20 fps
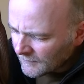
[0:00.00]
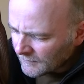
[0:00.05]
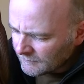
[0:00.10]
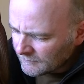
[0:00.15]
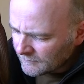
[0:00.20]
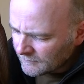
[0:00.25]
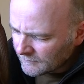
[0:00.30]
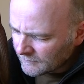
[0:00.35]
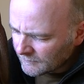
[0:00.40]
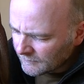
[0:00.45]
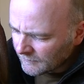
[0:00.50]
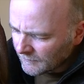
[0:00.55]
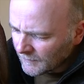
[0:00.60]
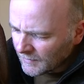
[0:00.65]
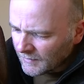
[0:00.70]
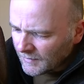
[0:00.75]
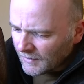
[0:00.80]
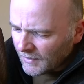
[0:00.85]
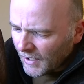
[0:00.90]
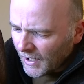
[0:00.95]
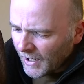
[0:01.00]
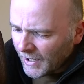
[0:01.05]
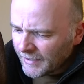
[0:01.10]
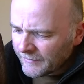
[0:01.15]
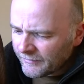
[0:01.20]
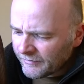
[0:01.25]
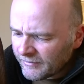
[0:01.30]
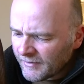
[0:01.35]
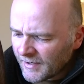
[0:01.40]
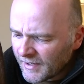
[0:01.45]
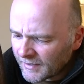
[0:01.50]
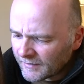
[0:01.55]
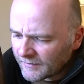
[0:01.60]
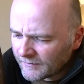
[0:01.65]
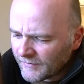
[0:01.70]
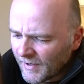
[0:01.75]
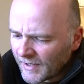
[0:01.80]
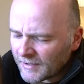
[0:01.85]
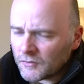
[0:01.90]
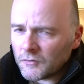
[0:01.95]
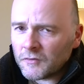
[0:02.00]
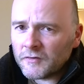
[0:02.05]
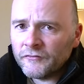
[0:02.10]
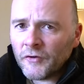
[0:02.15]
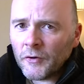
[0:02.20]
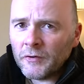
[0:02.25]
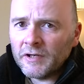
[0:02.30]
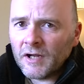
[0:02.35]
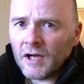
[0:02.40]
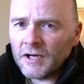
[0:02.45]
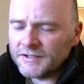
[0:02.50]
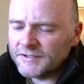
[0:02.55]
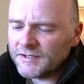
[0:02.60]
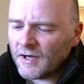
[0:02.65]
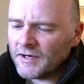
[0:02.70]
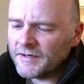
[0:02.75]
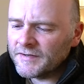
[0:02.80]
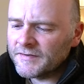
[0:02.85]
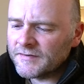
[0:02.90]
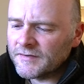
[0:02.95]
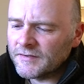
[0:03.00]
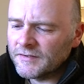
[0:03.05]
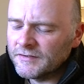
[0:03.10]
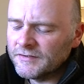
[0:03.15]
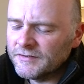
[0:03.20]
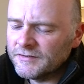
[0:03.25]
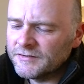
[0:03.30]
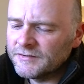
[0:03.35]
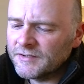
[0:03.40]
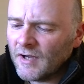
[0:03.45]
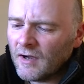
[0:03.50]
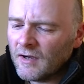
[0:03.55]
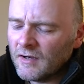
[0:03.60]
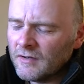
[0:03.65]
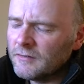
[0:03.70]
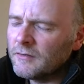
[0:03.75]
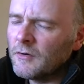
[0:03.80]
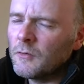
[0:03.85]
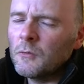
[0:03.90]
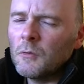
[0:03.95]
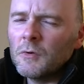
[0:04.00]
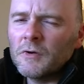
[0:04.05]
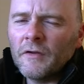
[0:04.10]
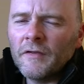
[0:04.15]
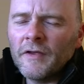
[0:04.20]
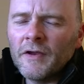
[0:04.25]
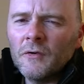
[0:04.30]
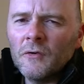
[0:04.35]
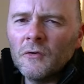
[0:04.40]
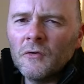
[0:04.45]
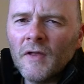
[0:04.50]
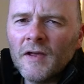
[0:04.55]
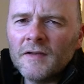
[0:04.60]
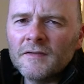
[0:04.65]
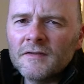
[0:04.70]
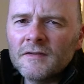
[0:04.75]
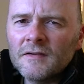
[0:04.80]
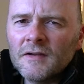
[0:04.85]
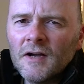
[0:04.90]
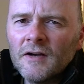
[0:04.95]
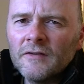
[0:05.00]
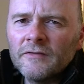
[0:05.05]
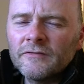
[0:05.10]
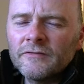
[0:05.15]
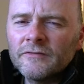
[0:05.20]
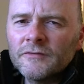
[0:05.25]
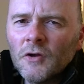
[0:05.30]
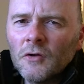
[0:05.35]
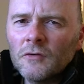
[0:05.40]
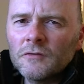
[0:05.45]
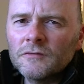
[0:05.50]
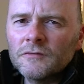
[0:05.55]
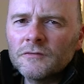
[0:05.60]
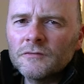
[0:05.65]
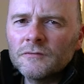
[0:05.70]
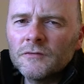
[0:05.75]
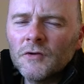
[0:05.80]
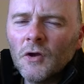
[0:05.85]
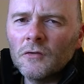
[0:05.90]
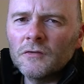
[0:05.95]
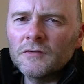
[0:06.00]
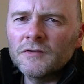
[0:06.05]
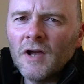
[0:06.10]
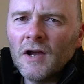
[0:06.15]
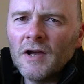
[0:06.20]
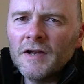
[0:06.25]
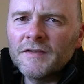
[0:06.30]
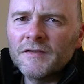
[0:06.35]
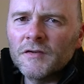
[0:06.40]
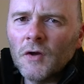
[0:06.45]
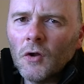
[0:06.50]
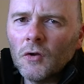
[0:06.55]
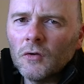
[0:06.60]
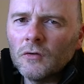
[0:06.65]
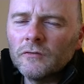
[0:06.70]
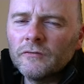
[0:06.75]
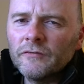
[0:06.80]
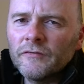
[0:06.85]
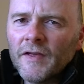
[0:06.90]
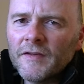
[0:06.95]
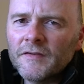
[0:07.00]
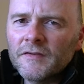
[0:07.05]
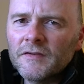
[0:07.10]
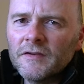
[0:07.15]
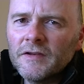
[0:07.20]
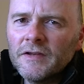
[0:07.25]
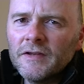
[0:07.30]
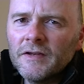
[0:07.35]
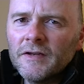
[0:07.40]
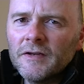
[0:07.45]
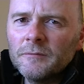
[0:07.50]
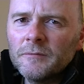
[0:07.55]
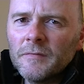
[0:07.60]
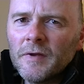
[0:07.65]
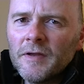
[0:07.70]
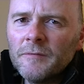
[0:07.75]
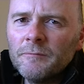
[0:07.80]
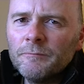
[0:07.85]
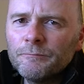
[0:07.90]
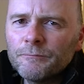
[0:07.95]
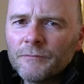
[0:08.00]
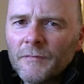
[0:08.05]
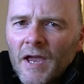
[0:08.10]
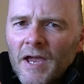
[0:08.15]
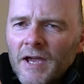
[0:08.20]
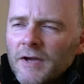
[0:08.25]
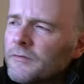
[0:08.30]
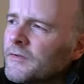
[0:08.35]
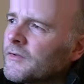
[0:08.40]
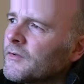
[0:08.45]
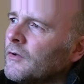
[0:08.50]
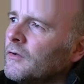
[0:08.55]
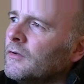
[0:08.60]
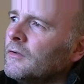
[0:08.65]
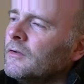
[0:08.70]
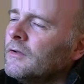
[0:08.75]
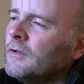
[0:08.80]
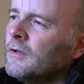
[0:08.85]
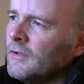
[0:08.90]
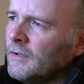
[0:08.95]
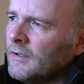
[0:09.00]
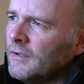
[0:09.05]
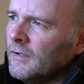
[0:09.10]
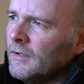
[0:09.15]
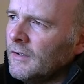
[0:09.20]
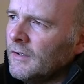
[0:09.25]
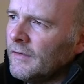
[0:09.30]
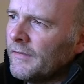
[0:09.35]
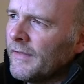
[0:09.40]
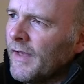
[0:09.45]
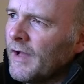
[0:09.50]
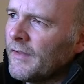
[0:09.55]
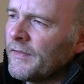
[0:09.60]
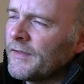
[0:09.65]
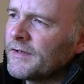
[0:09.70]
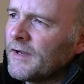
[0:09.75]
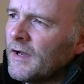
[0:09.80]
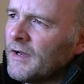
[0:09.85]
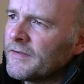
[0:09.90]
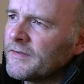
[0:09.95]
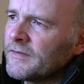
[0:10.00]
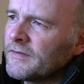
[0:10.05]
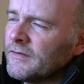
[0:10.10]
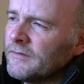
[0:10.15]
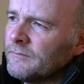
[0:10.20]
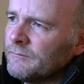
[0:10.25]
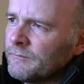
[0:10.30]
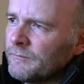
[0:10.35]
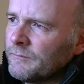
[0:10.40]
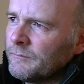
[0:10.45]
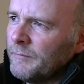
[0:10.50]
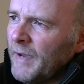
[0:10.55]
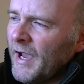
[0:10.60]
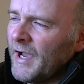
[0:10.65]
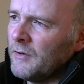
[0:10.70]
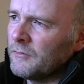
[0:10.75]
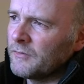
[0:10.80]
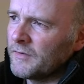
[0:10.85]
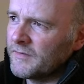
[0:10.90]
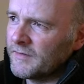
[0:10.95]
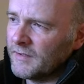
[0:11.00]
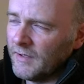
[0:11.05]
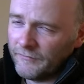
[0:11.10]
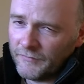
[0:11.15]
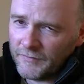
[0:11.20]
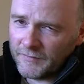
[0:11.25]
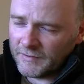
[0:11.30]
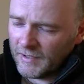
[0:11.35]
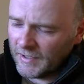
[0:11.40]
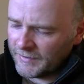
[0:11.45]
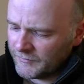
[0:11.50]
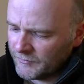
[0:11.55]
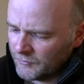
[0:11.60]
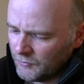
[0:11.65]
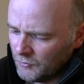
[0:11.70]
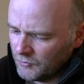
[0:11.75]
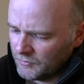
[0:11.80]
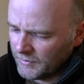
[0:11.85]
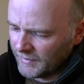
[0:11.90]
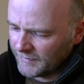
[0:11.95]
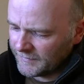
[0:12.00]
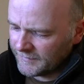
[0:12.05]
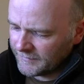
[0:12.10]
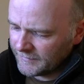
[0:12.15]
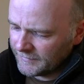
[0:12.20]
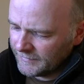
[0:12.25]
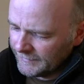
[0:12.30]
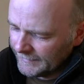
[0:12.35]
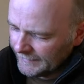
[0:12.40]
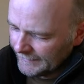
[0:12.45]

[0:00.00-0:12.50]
Hmm, I think that looks very like Dyson... Di uh, not, what do they call that stuff? Not not Disolve, that's the um, aerosol. That other Dyson powder stuff, it's like sawdust.